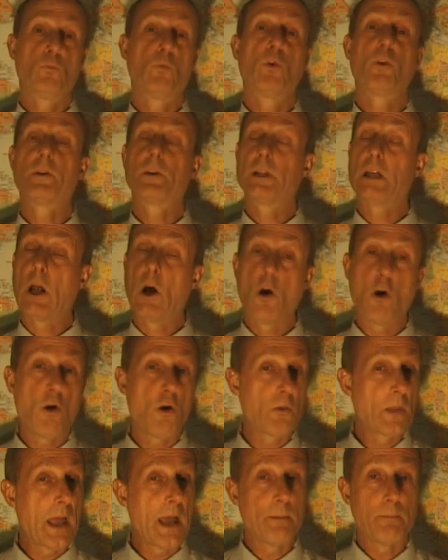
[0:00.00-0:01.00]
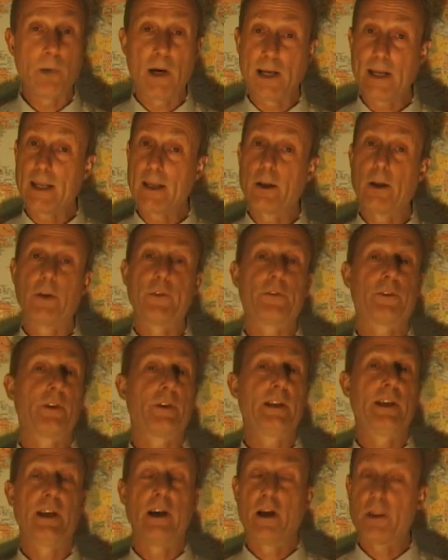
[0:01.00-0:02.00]
well, then all that money goes to
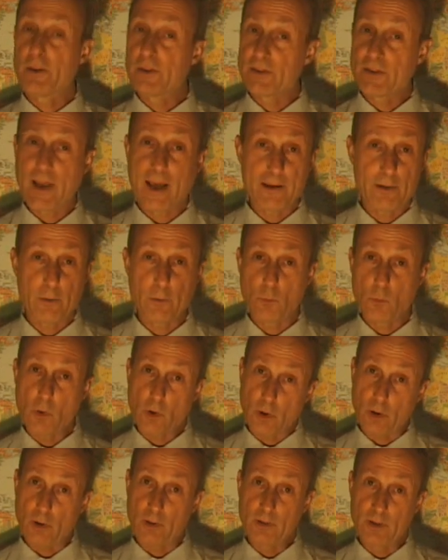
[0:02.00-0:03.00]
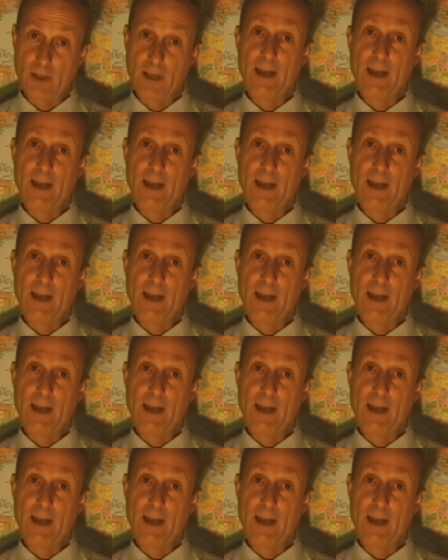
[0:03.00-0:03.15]
the other side of the world.